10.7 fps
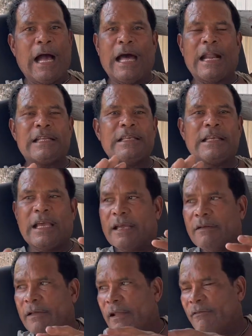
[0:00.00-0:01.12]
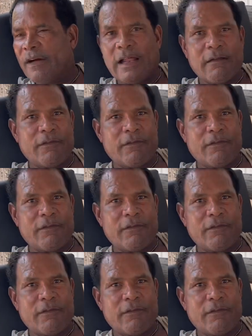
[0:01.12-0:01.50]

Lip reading: And as he get involved